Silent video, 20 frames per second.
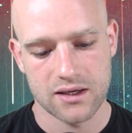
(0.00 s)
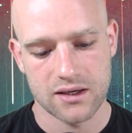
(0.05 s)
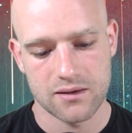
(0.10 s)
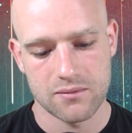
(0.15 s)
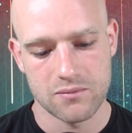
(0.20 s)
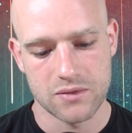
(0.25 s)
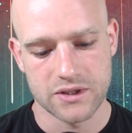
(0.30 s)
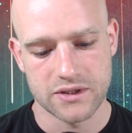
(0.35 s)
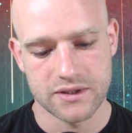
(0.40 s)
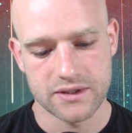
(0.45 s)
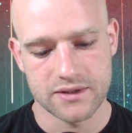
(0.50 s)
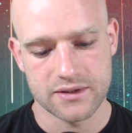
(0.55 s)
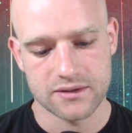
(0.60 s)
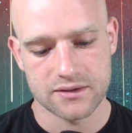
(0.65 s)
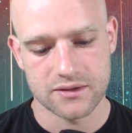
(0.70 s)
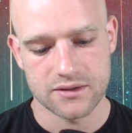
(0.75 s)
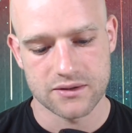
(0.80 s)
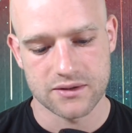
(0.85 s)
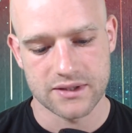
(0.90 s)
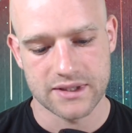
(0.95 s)
but
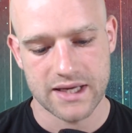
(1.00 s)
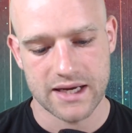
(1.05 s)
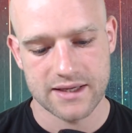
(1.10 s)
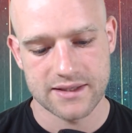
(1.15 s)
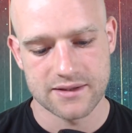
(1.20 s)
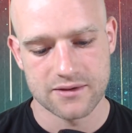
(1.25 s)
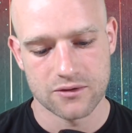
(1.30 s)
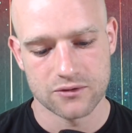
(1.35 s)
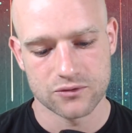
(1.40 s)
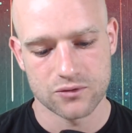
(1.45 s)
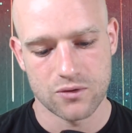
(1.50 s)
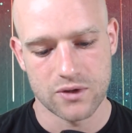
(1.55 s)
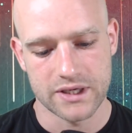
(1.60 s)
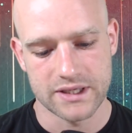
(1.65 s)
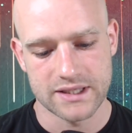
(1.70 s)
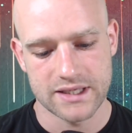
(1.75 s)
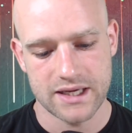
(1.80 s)
the text not quite